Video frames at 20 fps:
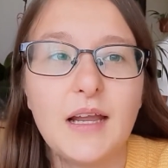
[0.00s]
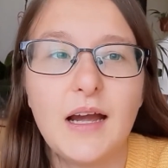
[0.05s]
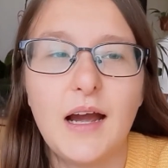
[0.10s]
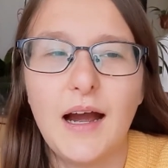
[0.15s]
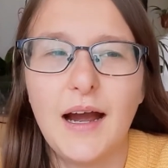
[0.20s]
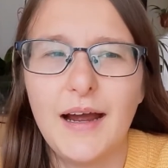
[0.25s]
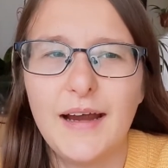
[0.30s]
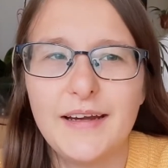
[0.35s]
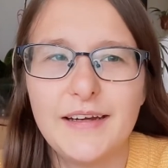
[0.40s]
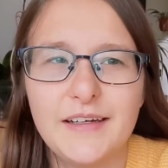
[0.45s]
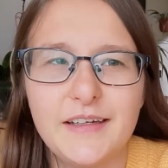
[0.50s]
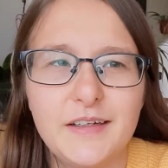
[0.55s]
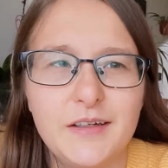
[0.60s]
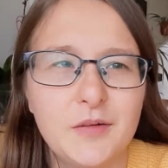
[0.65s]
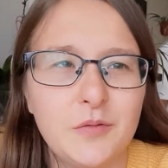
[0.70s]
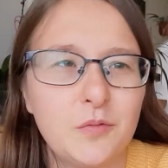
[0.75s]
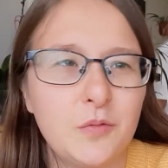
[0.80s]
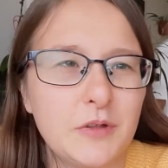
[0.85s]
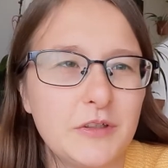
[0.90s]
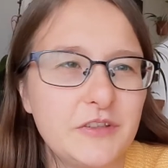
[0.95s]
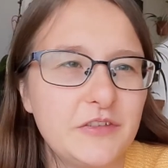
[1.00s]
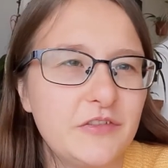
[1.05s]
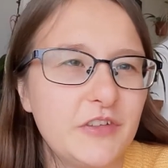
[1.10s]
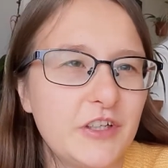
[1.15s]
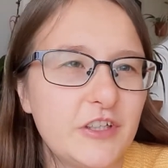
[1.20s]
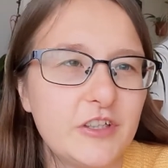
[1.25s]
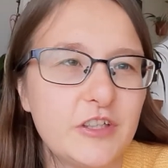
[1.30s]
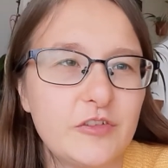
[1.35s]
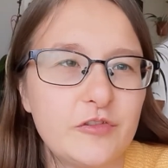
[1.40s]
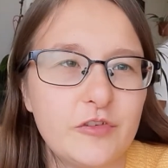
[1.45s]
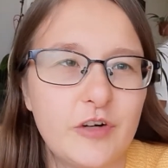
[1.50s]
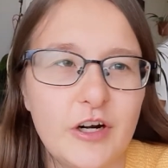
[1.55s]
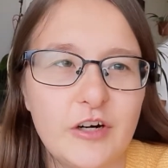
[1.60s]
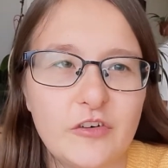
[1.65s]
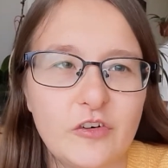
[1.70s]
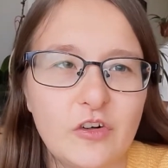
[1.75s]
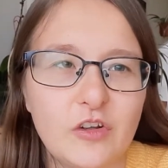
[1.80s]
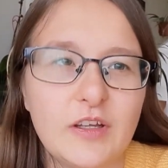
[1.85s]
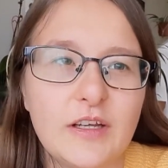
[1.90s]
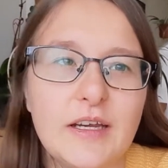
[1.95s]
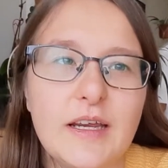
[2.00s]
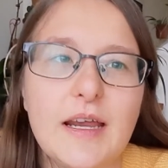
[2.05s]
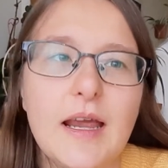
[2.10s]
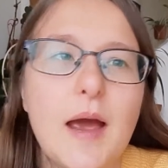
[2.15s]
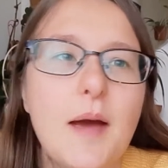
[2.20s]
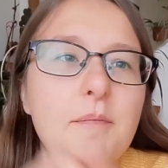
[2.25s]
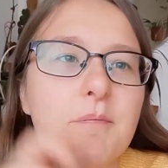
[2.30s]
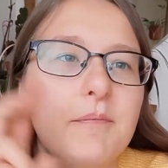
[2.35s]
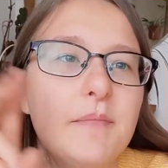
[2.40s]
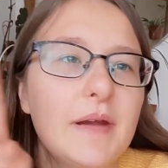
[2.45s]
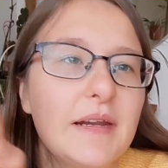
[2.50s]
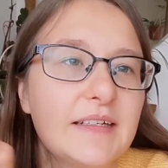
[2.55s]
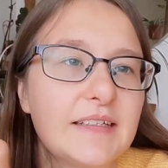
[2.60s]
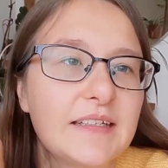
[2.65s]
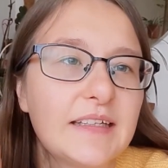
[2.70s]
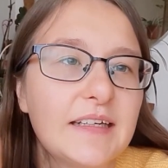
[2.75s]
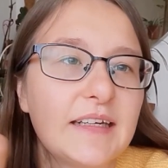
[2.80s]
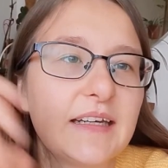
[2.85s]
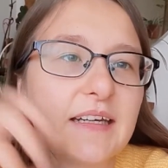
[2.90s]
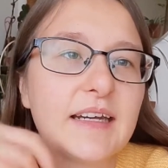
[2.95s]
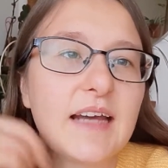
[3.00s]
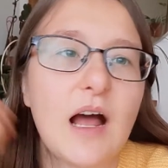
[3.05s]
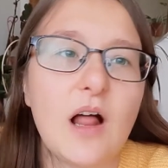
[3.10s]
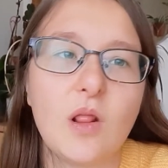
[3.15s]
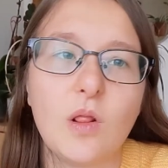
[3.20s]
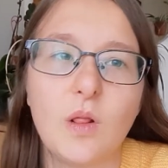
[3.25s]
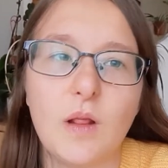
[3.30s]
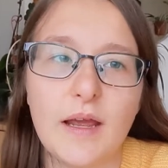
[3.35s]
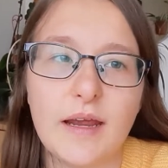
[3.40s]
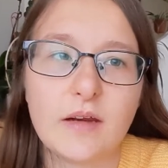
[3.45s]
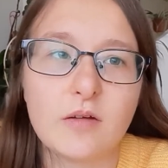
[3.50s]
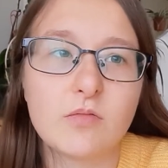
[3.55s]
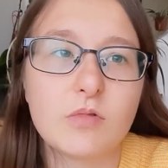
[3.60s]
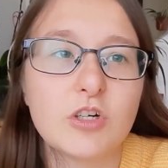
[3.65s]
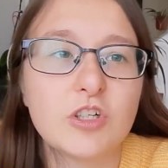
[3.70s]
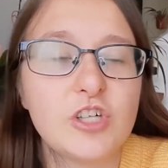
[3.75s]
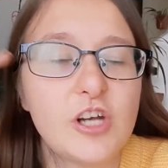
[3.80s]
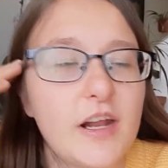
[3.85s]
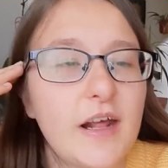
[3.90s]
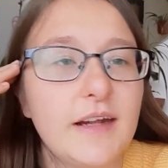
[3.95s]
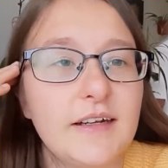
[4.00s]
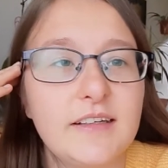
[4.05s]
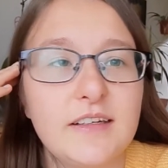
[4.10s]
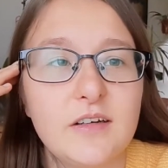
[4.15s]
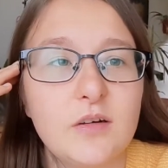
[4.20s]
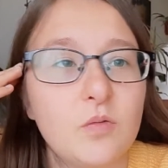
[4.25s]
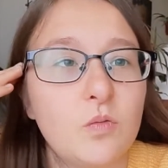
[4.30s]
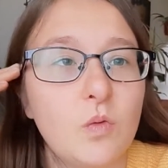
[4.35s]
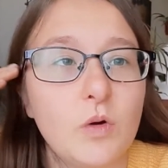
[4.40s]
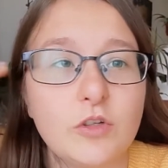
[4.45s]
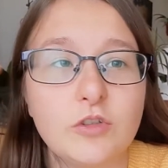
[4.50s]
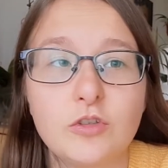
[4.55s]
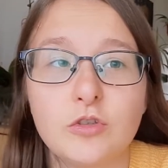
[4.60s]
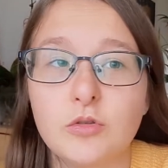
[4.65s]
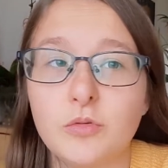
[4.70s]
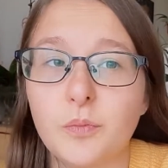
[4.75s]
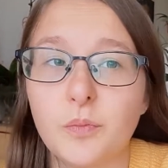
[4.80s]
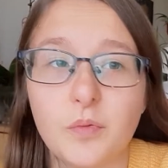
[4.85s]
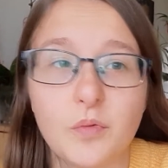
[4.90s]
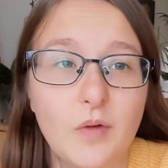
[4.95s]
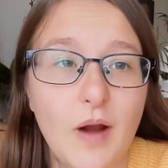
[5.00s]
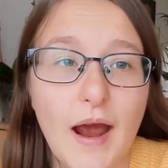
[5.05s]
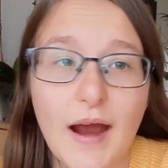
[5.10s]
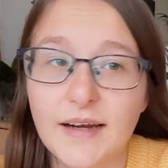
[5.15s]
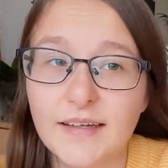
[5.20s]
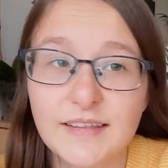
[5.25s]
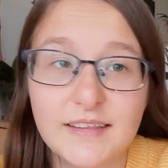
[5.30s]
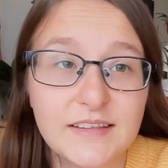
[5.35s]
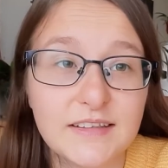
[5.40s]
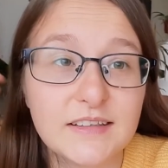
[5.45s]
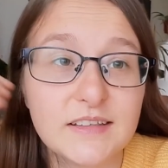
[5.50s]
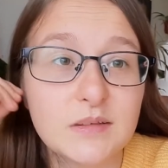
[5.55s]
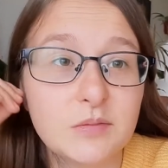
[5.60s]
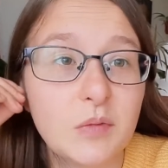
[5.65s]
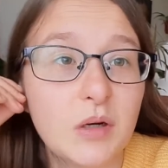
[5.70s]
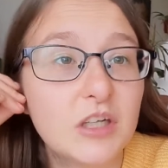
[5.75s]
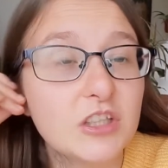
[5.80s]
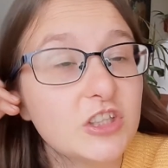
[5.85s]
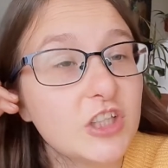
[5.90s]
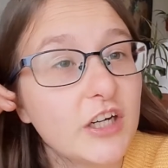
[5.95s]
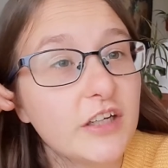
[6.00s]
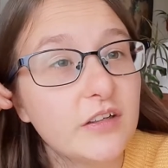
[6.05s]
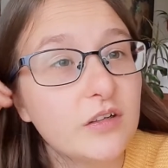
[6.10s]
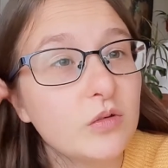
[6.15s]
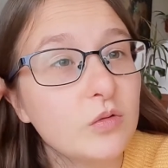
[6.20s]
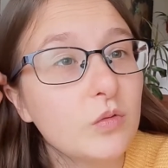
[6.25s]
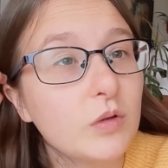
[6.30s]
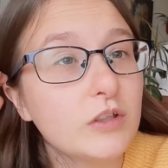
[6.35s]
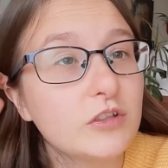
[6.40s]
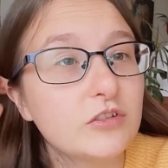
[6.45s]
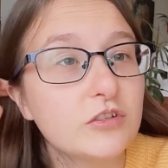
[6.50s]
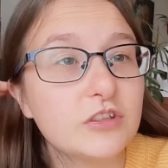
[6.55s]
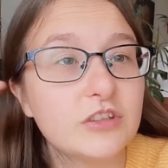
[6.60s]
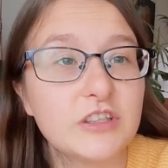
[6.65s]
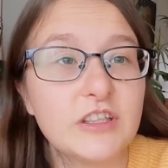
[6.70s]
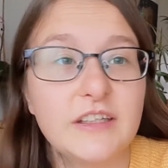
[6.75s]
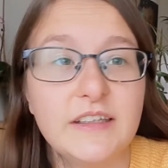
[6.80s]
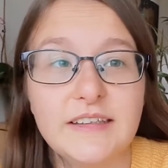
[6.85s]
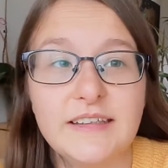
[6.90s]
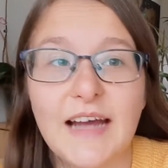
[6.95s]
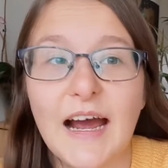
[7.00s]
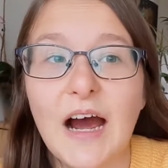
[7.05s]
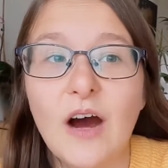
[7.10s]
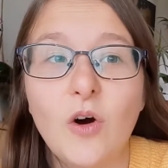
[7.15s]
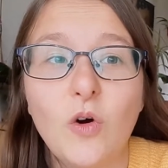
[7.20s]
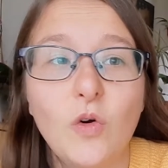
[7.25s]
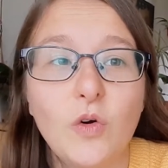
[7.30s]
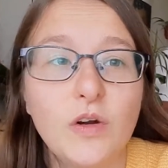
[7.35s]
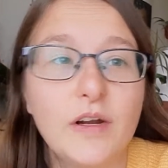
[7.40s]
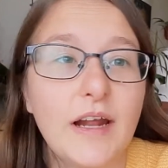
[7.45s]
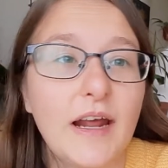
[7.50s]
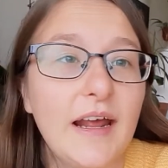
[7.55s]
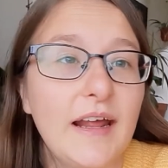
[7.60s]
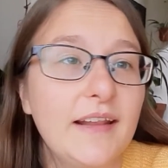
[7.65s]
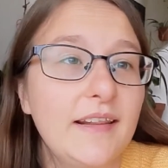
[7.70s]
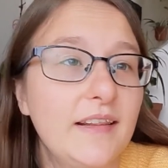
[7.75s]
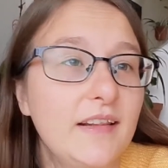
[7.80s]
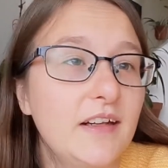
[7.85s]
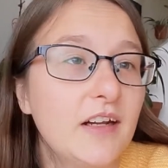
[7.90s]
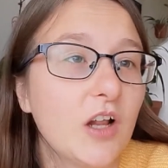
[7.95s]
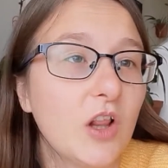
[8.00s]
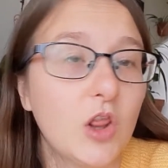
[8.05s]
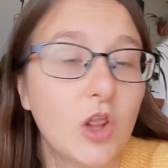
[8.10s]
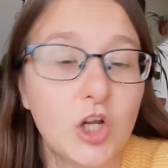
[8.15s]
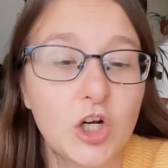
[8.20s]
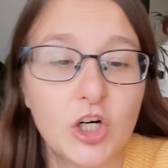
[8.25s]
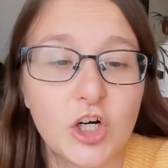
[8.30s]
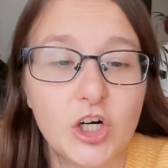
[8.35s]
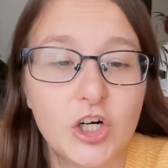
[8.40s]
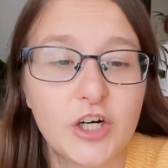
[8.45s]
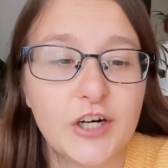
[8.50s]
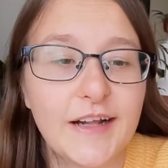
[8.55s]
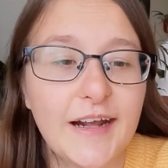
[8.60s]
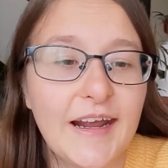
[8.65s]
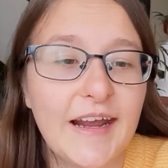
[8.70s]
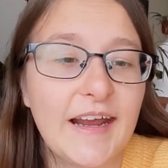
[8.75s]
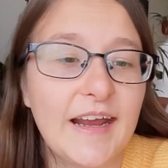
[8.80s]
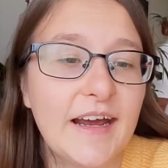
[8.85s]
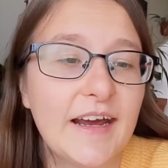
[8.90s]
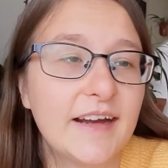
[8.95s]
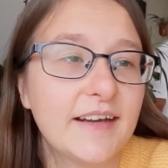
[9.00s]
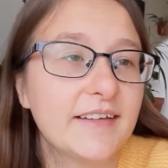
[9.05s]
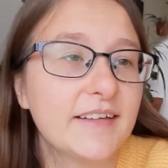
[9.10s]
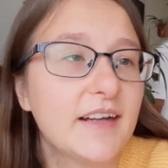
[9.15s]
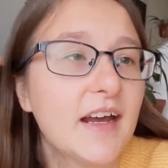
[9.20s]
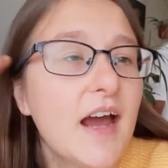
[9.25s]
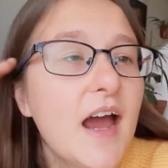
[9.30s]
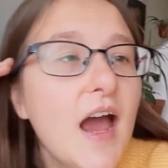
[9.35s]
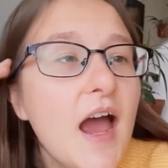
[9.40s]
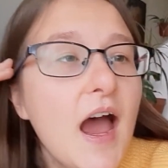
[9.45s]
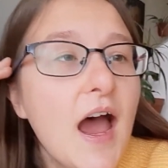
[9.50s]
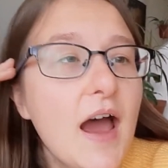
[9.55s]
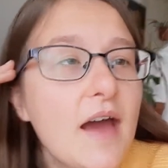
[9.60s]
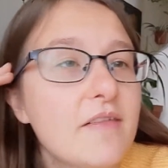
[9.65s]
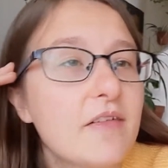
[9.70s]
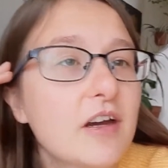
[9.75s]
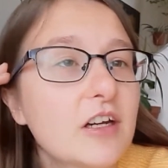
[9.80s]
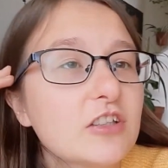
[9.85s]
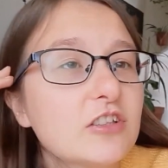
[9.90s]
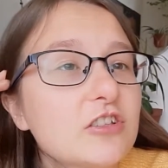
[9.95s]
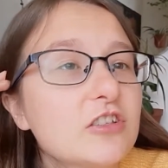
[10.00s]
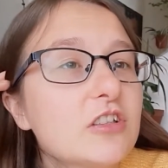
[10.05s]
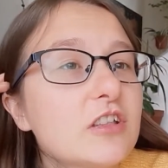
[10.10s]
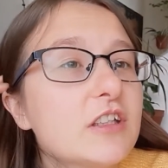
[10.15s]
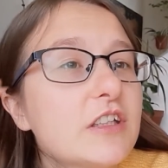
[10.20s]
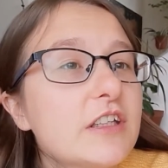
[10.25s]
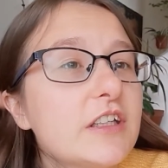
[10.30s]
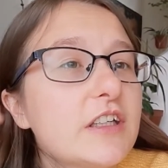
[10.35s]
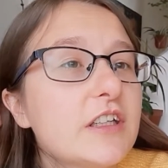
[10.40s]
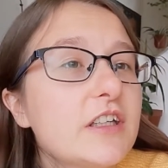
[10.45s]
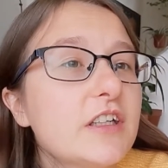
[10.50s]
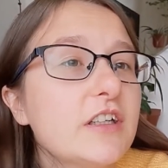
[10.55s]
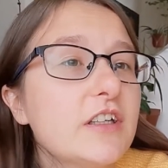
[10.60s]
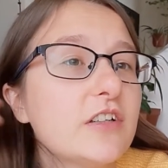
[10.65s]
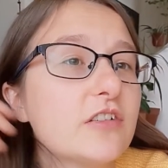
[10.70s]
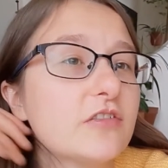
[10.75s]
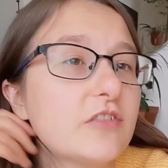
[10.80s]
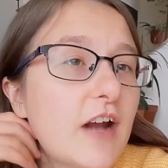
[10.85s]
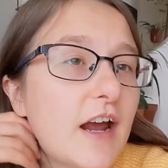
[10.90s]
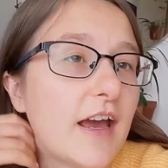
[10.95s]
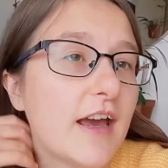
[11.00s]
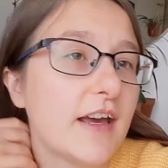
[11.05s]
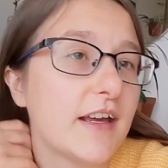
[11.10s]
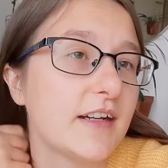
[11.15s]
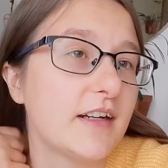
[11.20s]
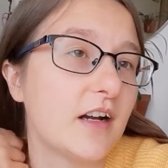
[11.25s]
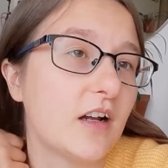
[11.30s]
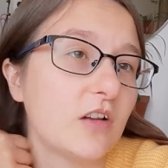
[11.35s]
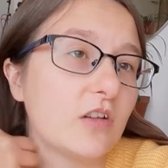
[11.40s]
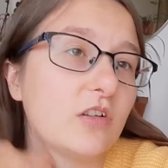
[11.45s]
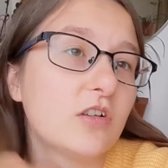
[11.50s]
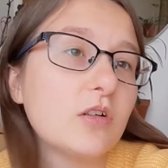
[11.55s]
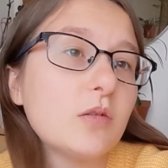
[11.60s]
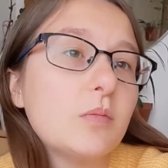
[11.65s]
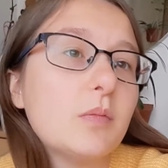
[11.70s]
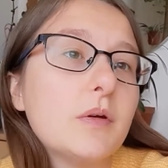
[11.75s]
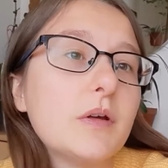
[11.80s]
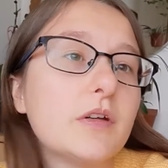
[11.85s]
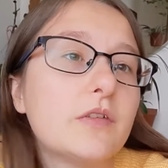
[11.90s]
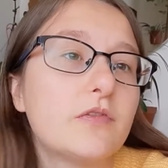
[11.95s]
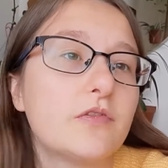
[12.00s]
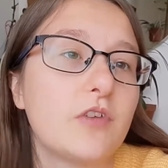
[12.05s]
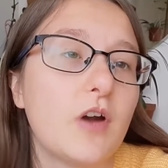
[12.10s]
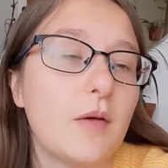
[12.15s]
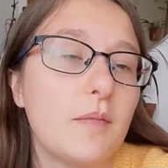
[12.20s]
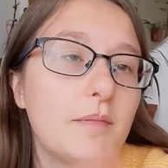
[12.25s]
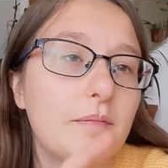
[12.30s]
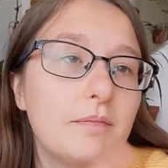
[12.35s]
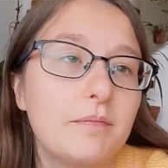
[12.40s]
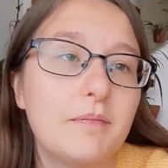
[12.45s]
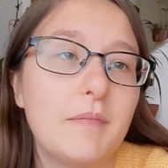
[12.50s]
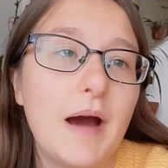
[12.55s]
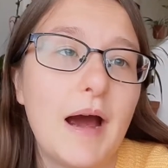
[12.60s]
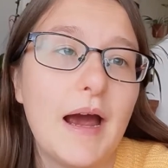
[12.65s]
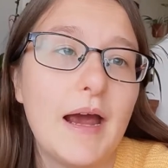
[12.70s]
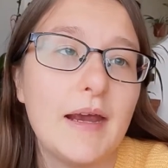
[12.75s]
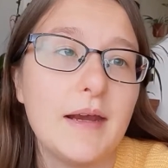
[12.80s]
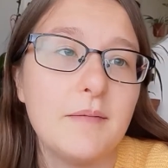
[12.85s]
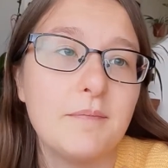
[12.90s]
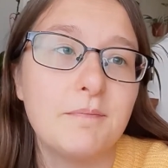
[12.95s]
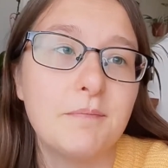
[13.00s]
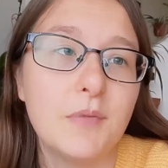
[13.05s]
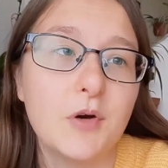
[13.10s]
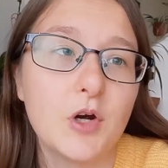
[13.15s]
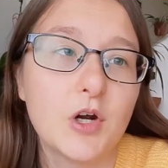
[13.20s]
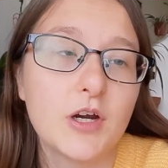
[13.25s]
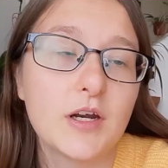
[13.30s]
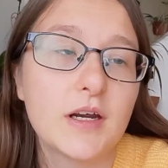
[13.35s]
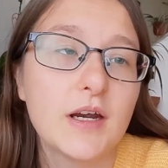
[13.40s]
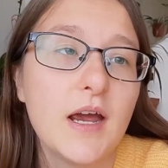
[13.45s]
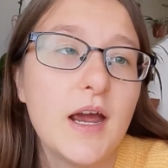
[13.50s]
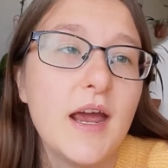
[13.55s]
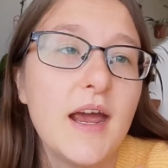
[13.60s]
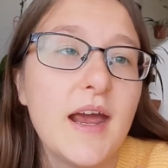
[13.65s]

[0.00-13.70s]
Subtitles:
I was very rarely missing a language, and I didn't want to practice much. I didn't want to sit down and learn, and I've actually read a little bit from my book